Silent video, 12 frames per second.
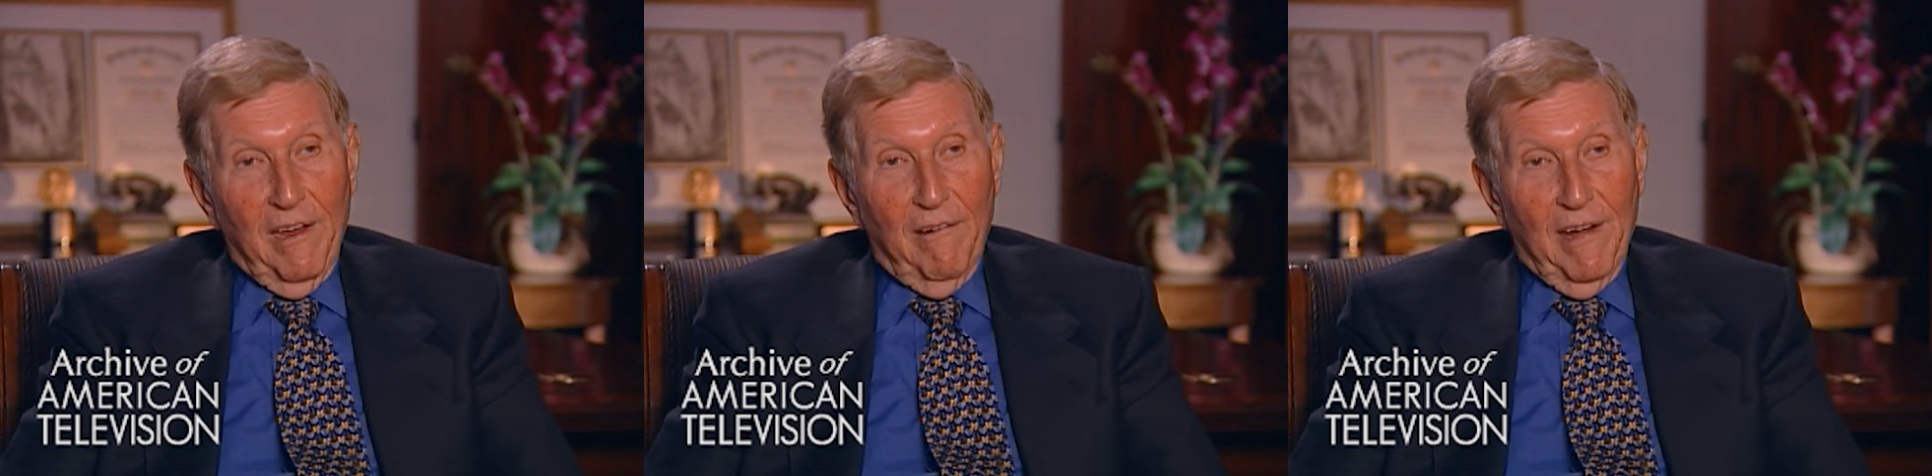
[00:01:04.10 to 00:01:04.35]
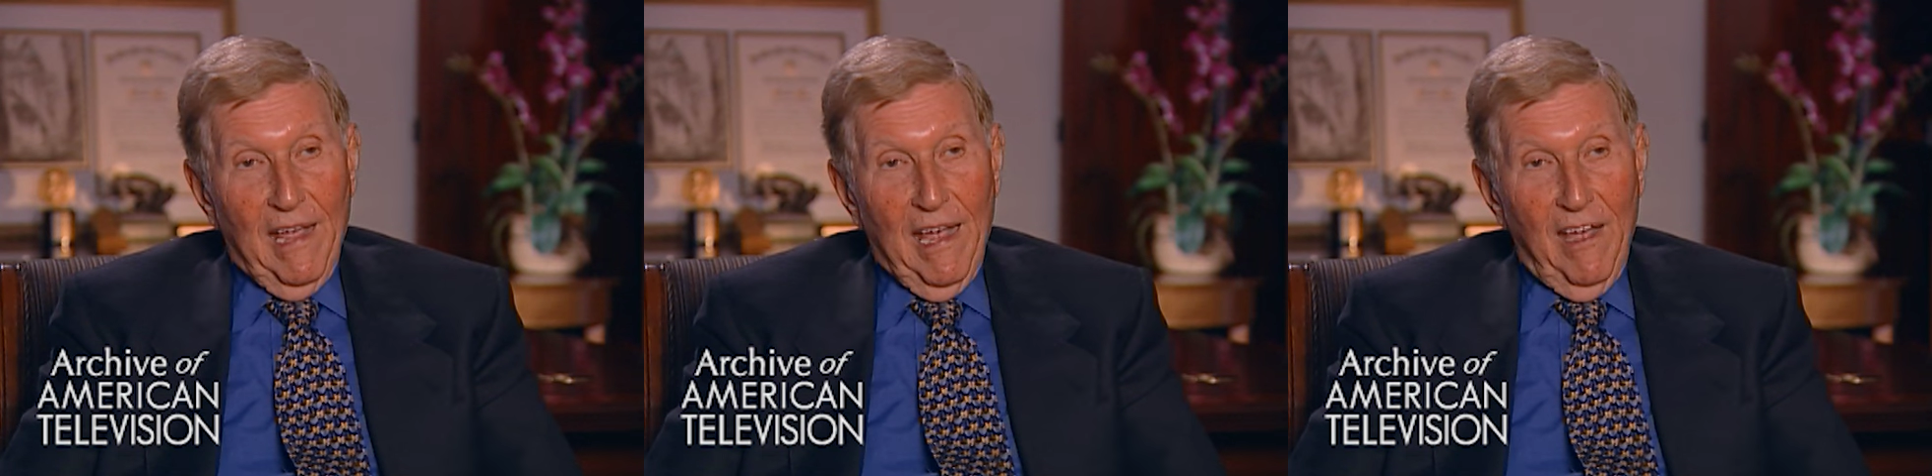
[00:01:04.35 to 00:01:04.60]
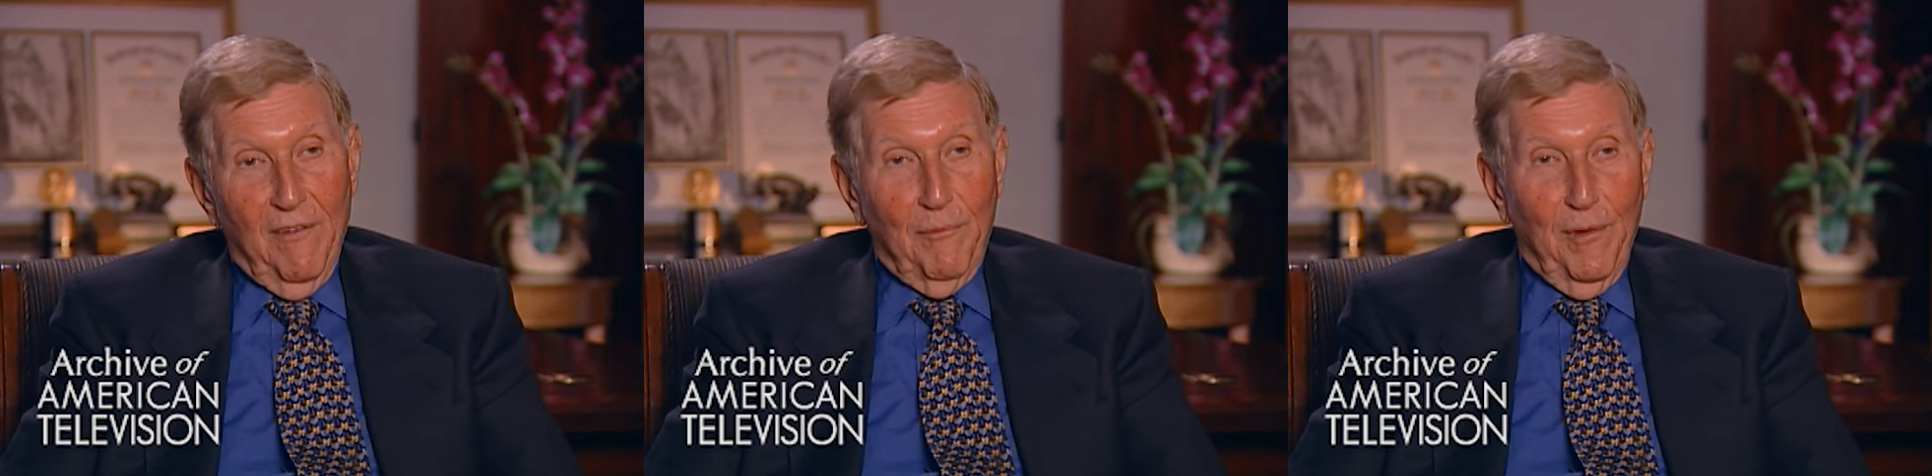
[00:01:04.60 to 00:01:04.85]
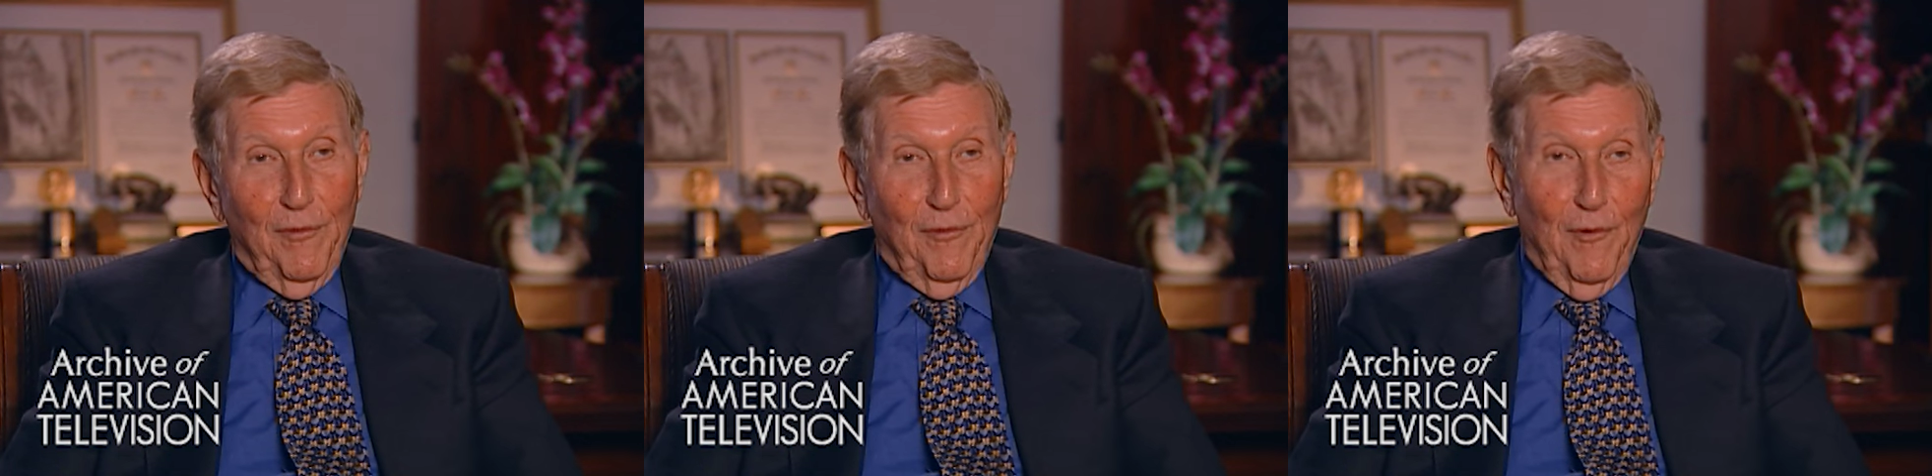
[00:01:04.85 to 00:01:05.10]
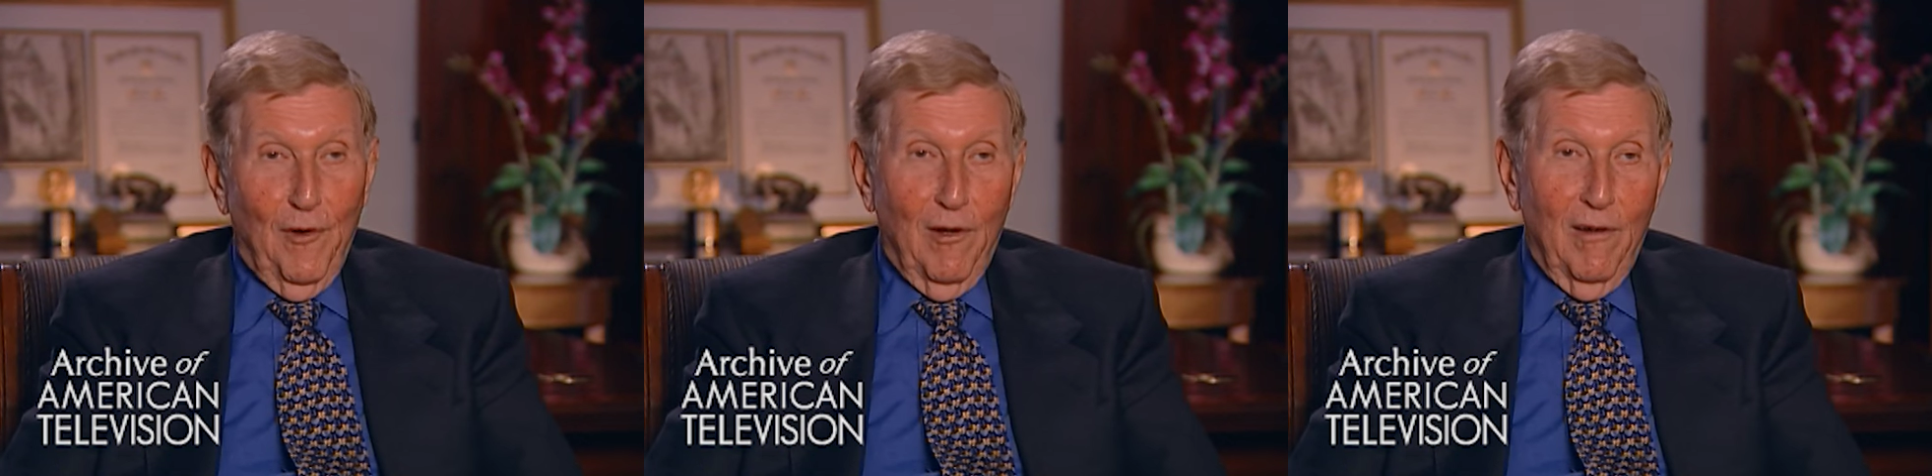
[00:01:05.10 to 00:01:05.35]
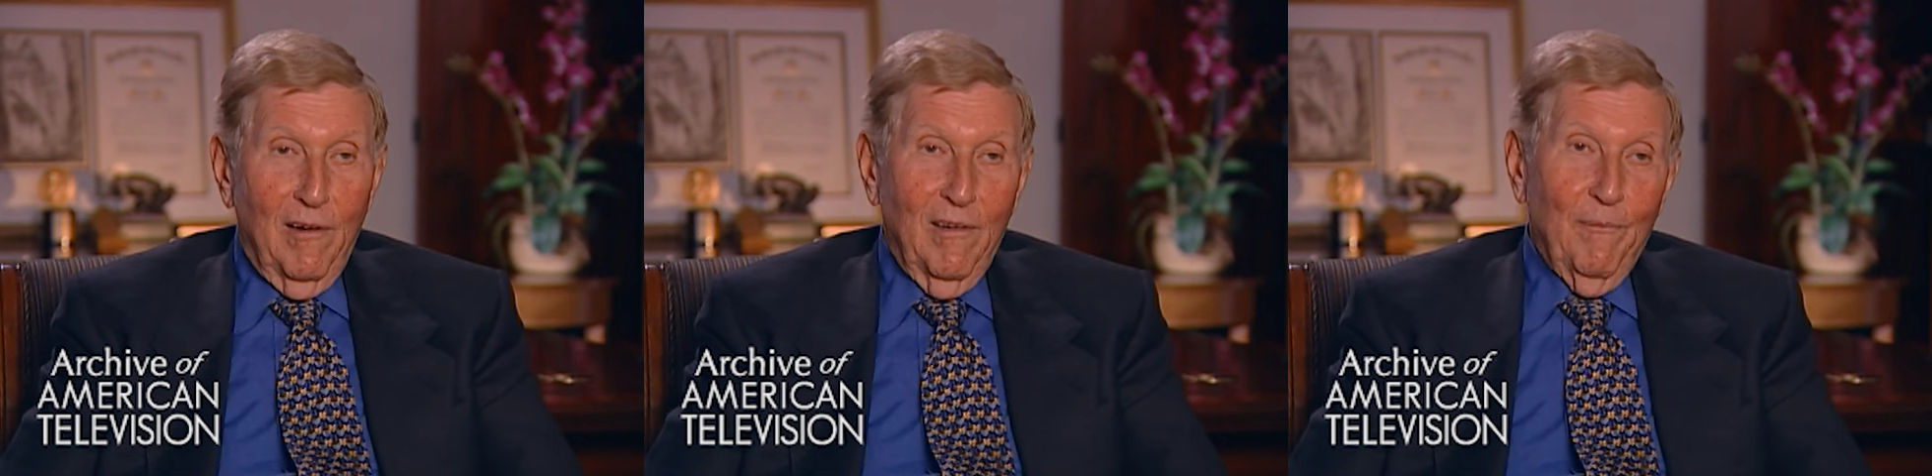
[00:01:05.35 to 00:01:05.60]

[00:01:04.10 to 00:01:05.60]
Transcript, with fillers: year and a half before